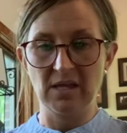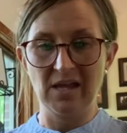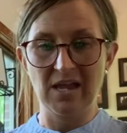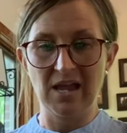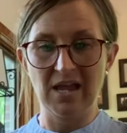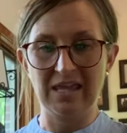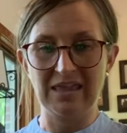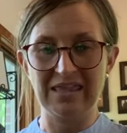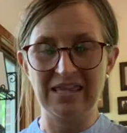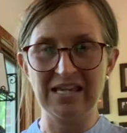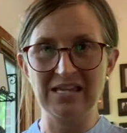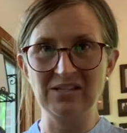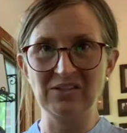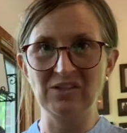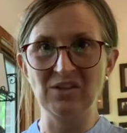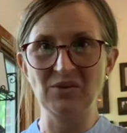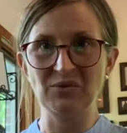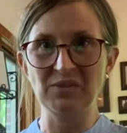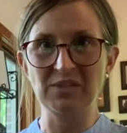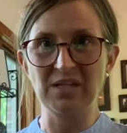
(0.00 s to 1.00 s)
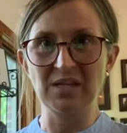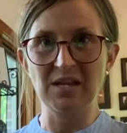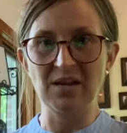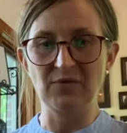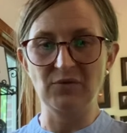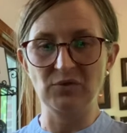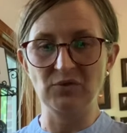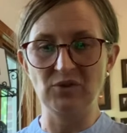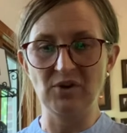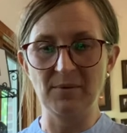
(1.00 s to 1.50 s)
I think so, said
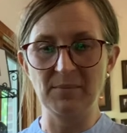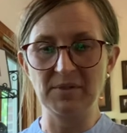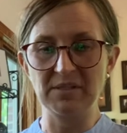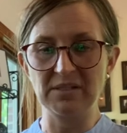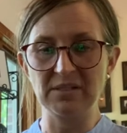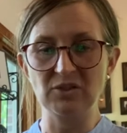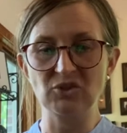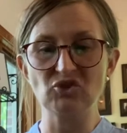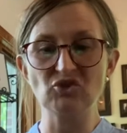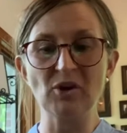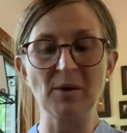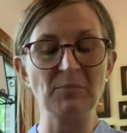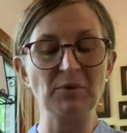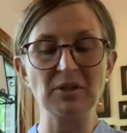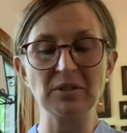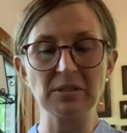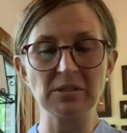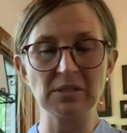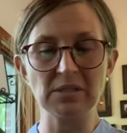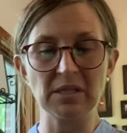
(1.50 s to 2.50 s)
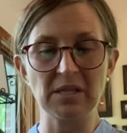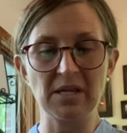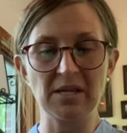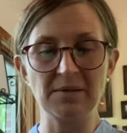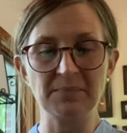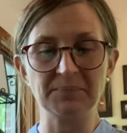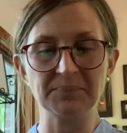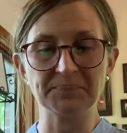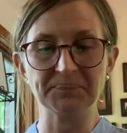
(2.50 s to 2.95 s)
Neville trem tremulously.